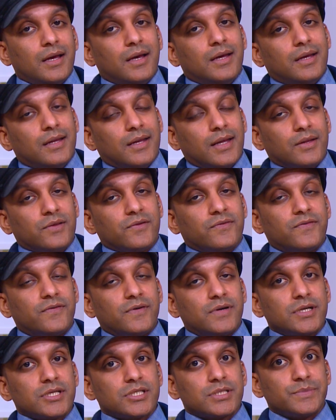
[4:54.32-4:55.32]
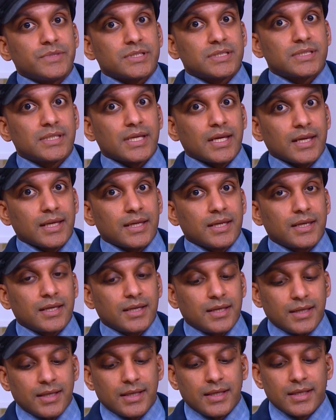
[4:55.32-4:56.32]
Now, the first
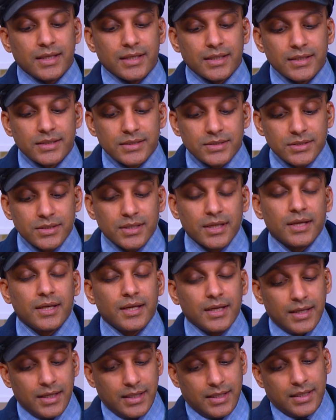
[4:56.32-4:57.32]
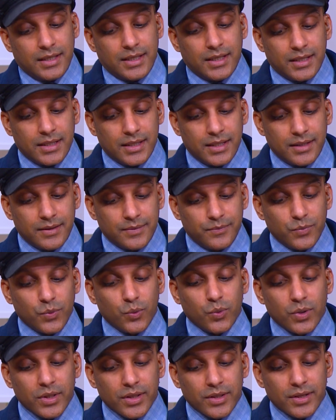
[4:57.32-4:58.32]
mistake is
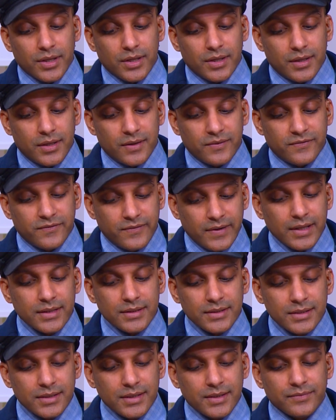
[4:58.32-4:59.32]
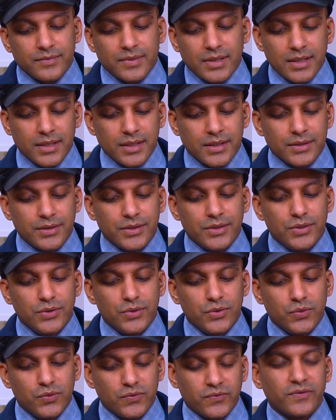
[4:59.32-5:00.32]
with her friend, a
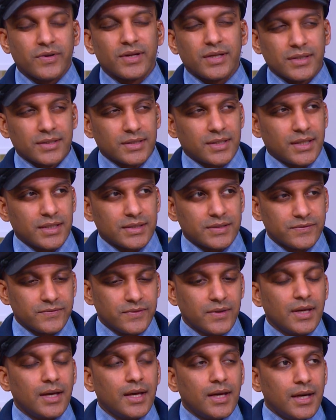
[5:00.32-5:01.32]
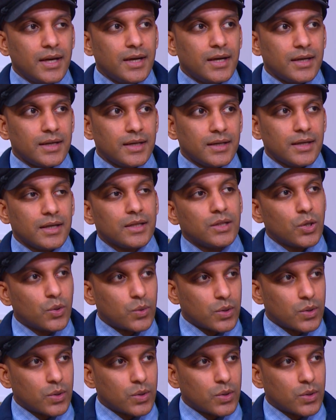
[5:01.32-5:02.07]
new friend, kind of, a lower